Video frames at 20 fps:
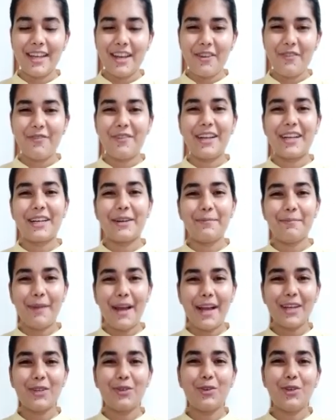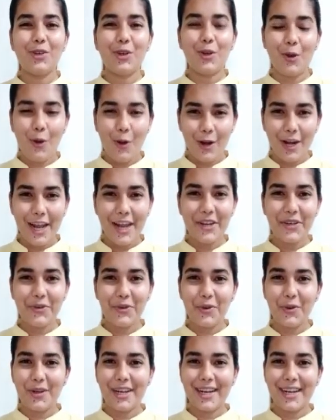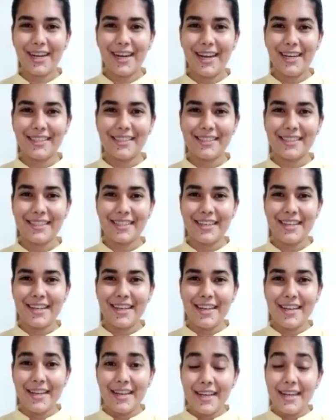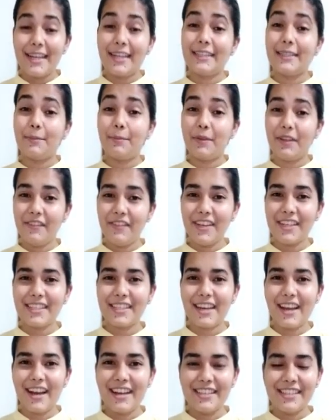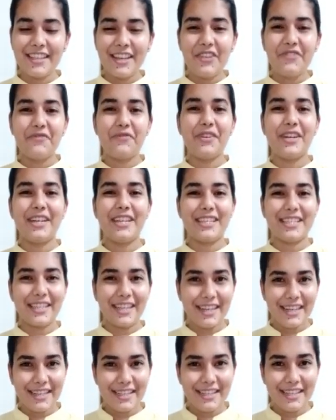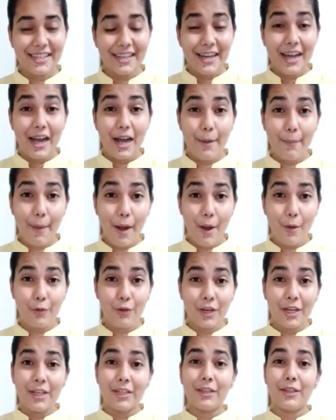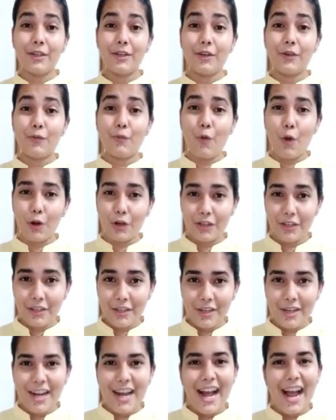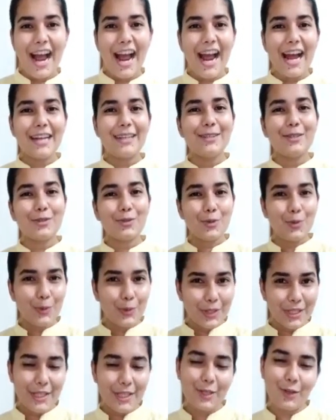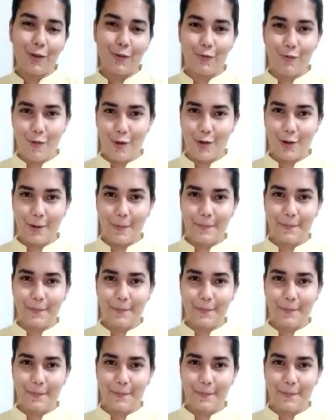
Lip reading: Welcome back to your online tutorial class. In the previous class, we discussed about the water and sources of water.